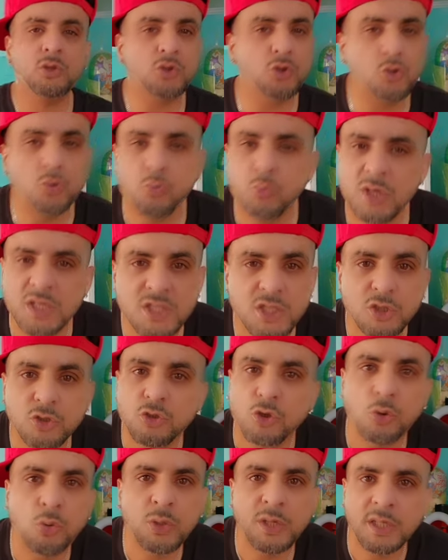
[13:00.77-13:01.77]
You wasn't
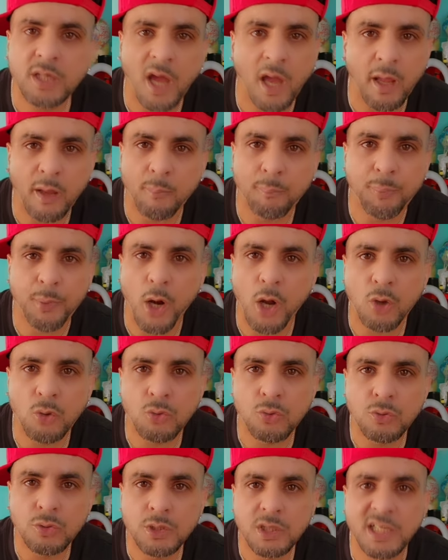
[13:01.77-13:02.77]
doing nothing,
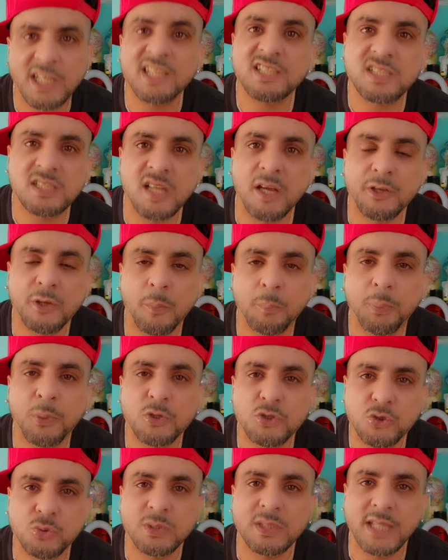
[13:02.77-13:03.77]
bro. Because son will
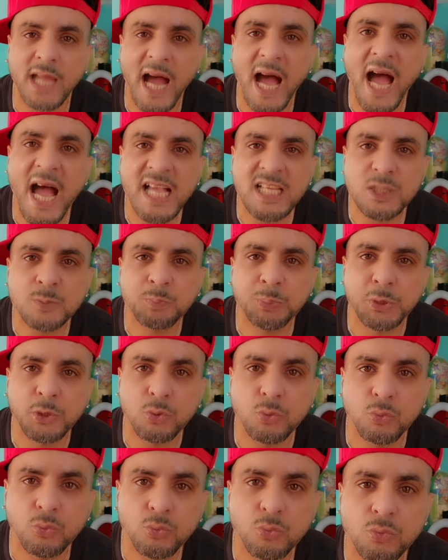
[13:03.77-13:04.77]
put you in the
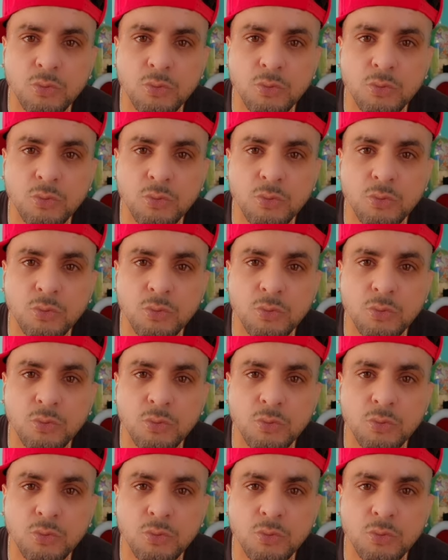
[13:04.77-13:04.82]
hospital.